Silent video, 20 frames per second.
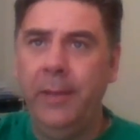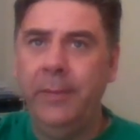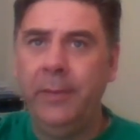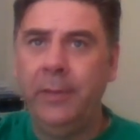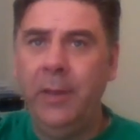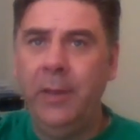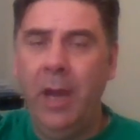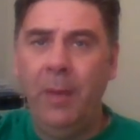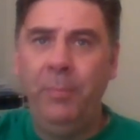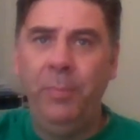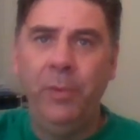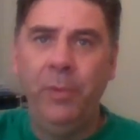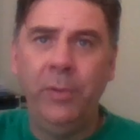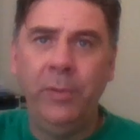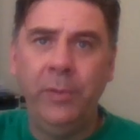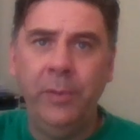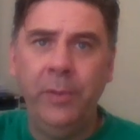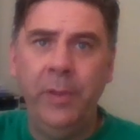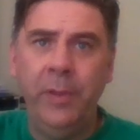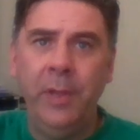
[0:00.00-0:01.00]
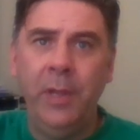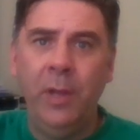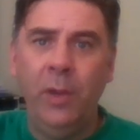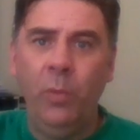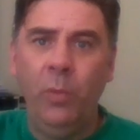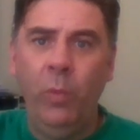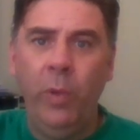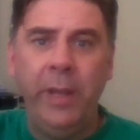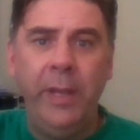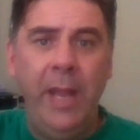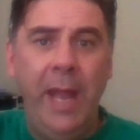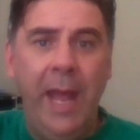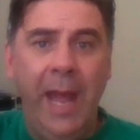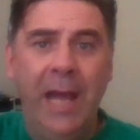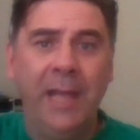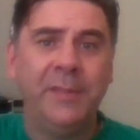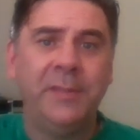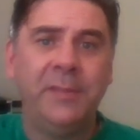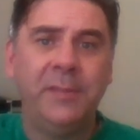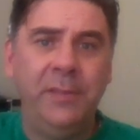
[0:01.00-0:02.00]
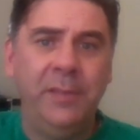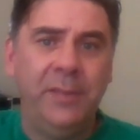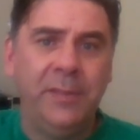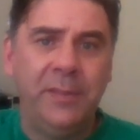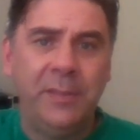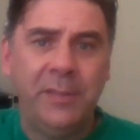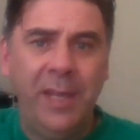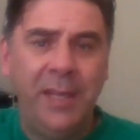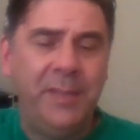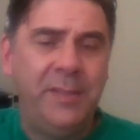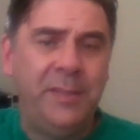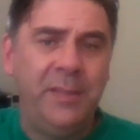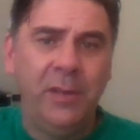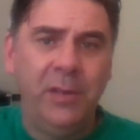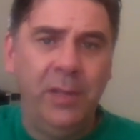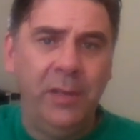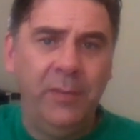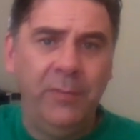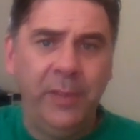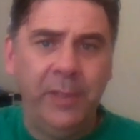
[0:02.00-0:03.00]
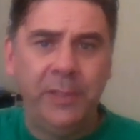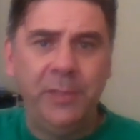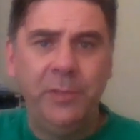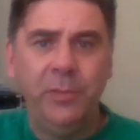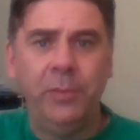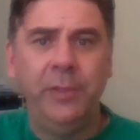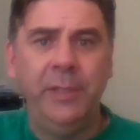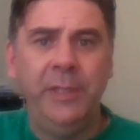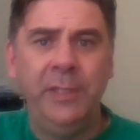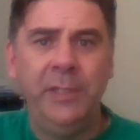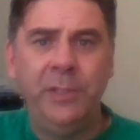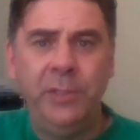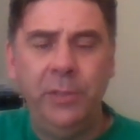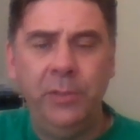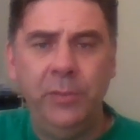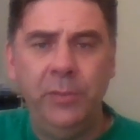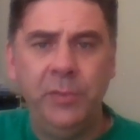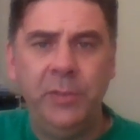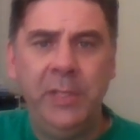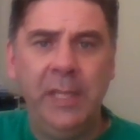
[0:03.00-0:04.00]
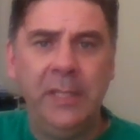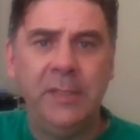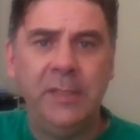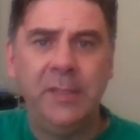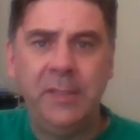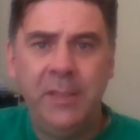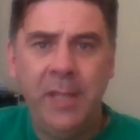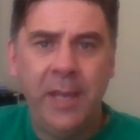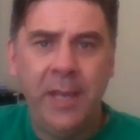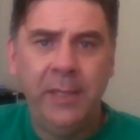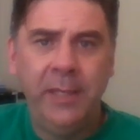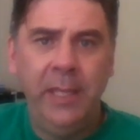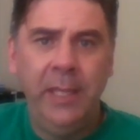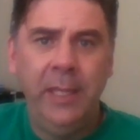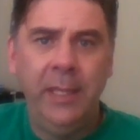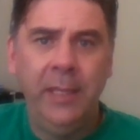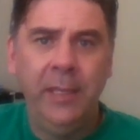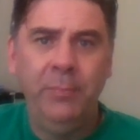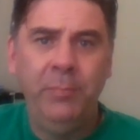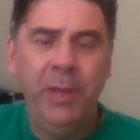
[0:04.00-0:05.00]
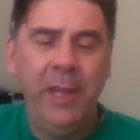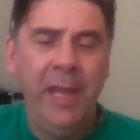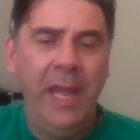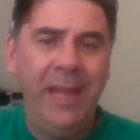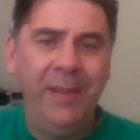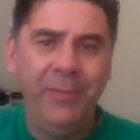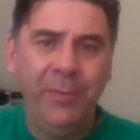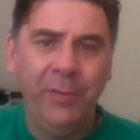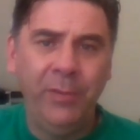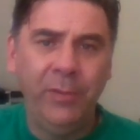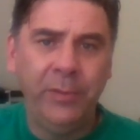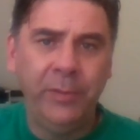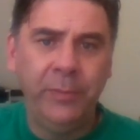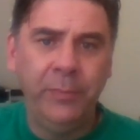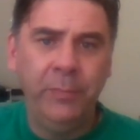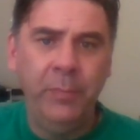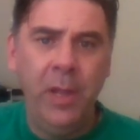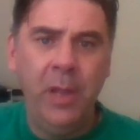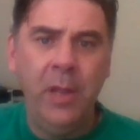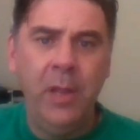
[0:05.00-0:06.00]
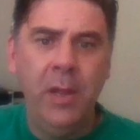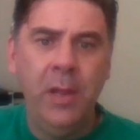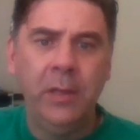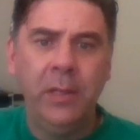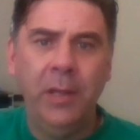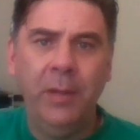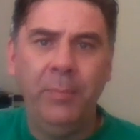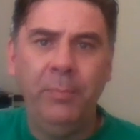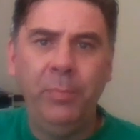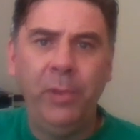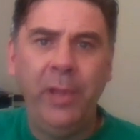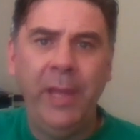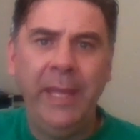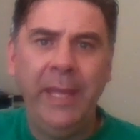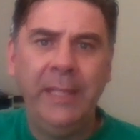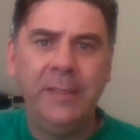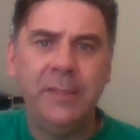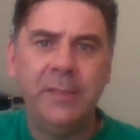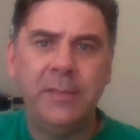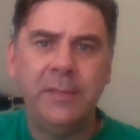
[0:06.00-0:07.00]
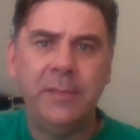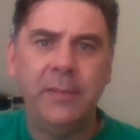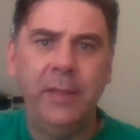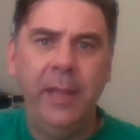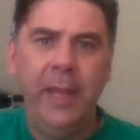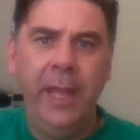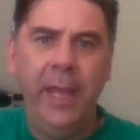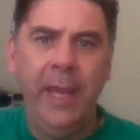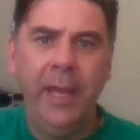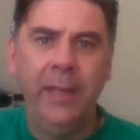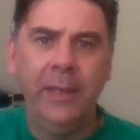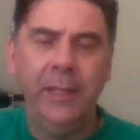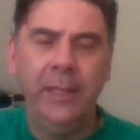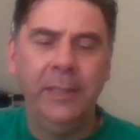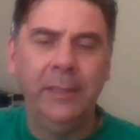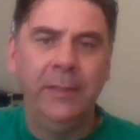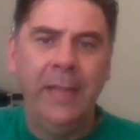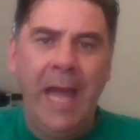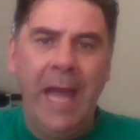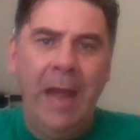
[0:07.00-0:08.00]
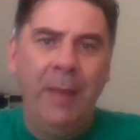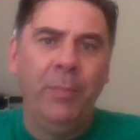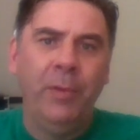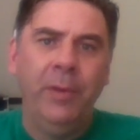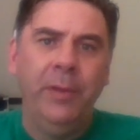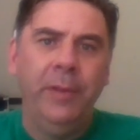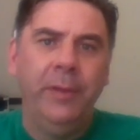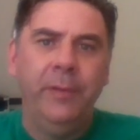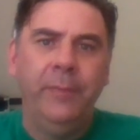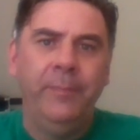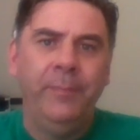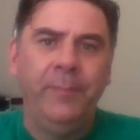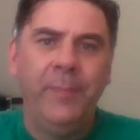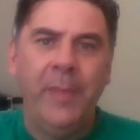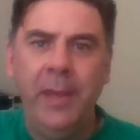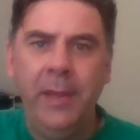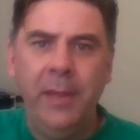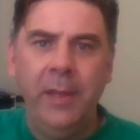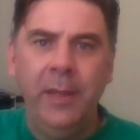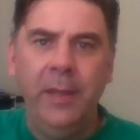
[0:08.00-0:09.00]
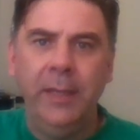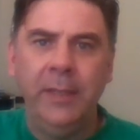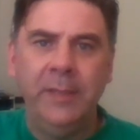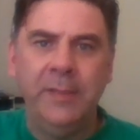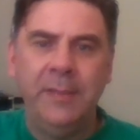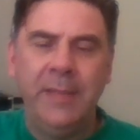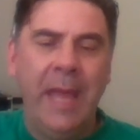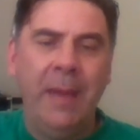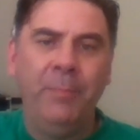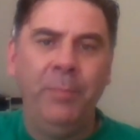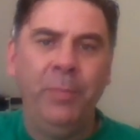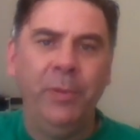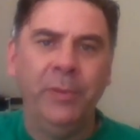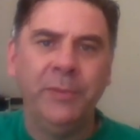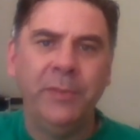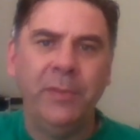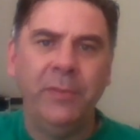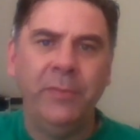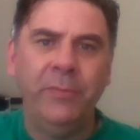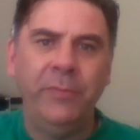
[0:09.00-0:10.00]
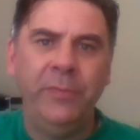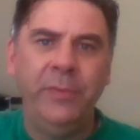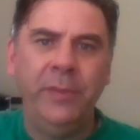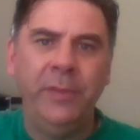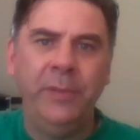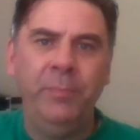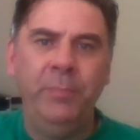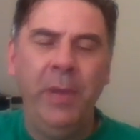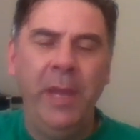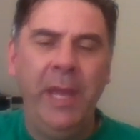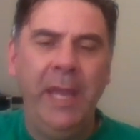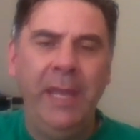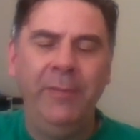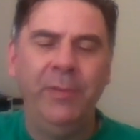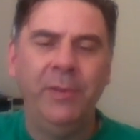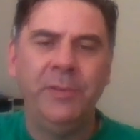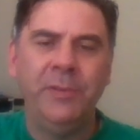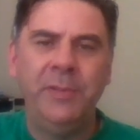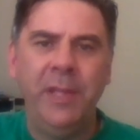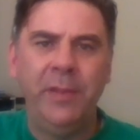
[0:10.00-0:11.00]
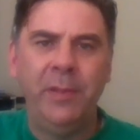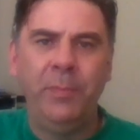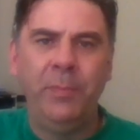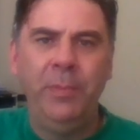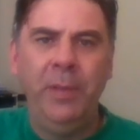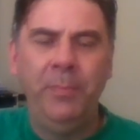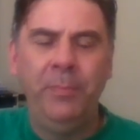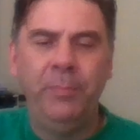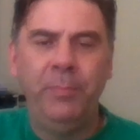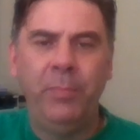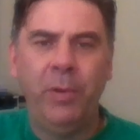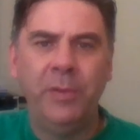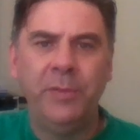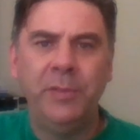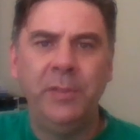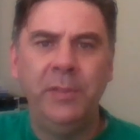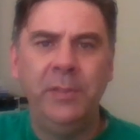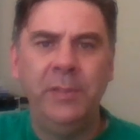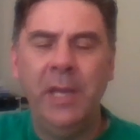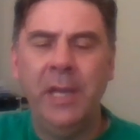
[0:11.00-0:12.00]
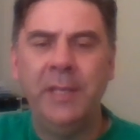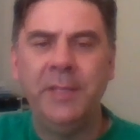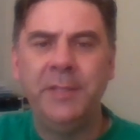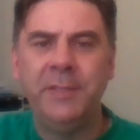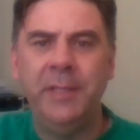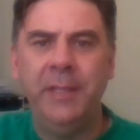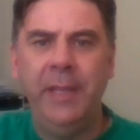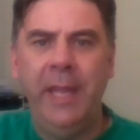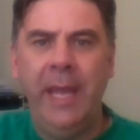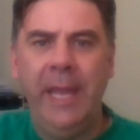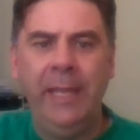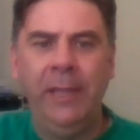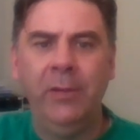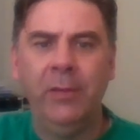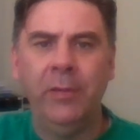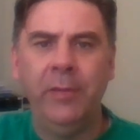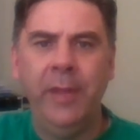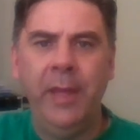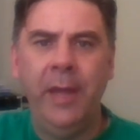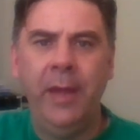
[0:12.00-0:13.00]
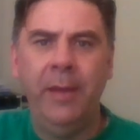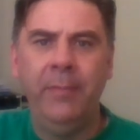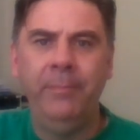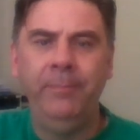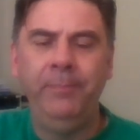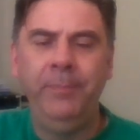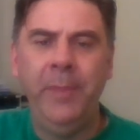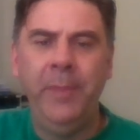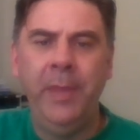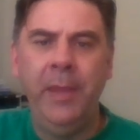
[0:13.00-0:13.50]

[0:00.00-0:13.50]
The couple, when asked to discuss their conflictual issues, get stuck in behavioral complaints and elaborate examples of the behaviors the other person does that anger them,